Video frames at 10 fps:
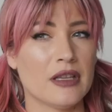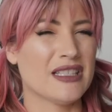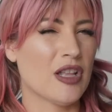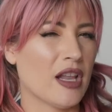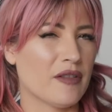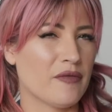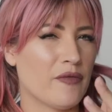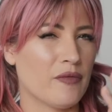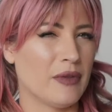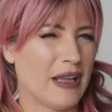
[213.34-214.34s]
It's not
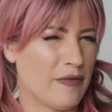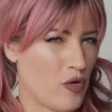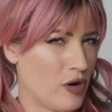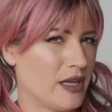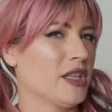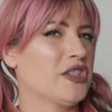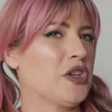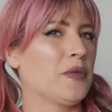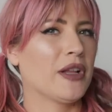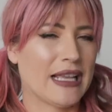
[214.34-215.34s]
like for a
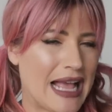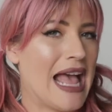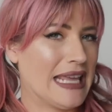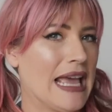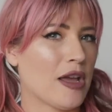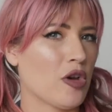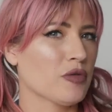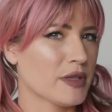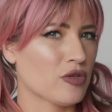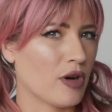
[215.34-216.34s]
consumer. Like I can't go to
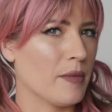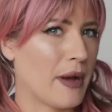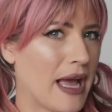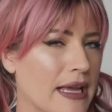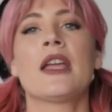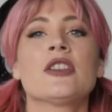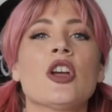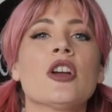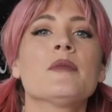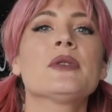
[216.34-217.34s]
a store and buy it. In
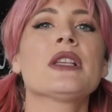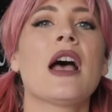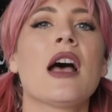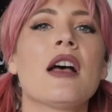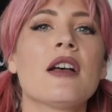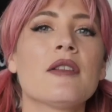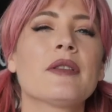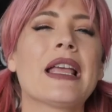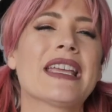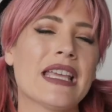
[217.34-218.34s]
terms of
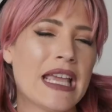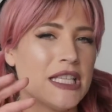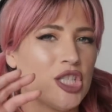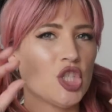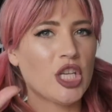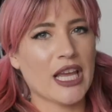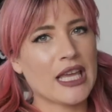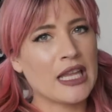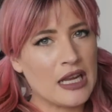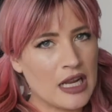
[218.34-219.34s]
like a
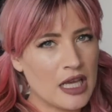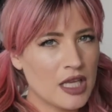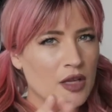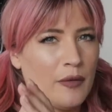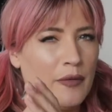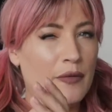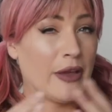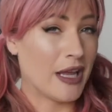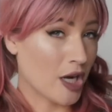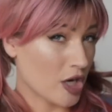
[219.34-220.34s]
chicken
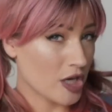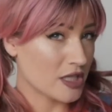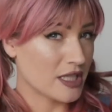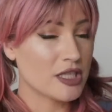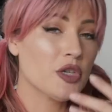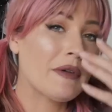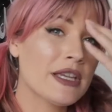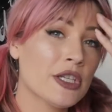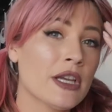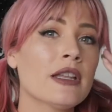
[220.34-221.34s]
finger
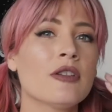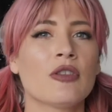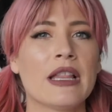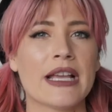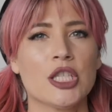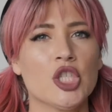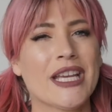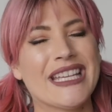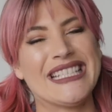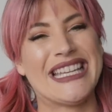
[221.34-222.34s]
situation or like a chicken